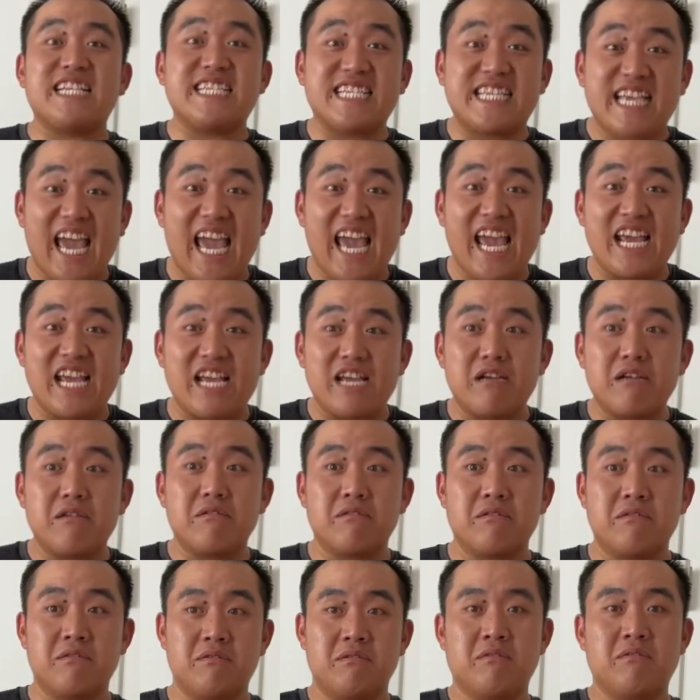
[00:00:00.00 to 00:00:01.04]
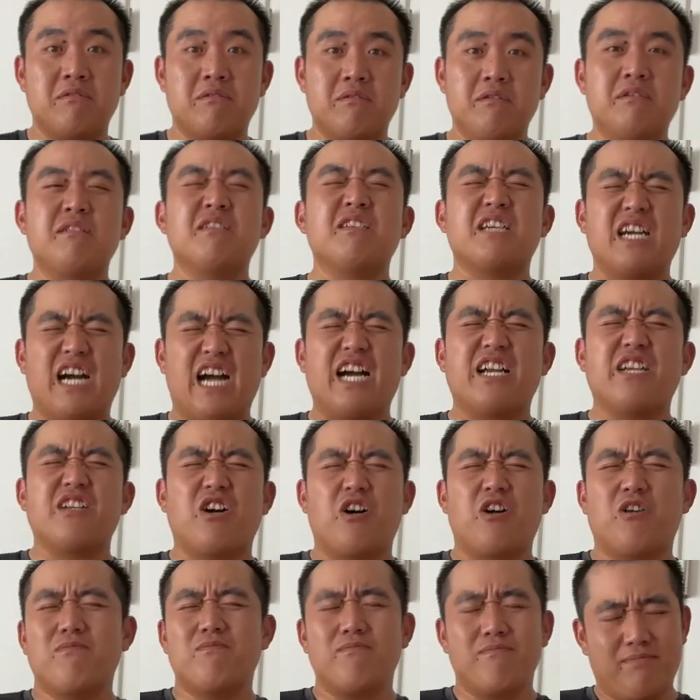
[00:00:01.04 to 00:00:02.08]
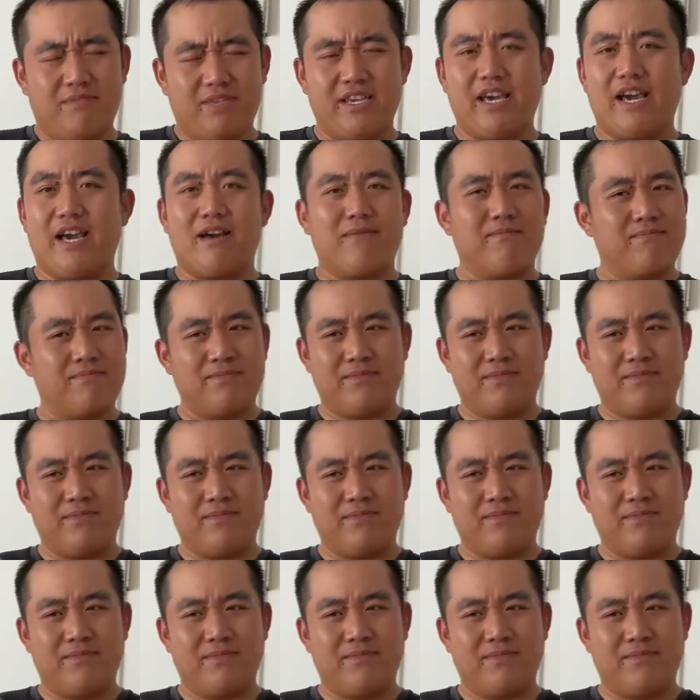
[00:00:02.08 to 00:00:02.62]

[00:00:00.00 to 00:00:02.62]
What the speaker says: day. I know, yeah.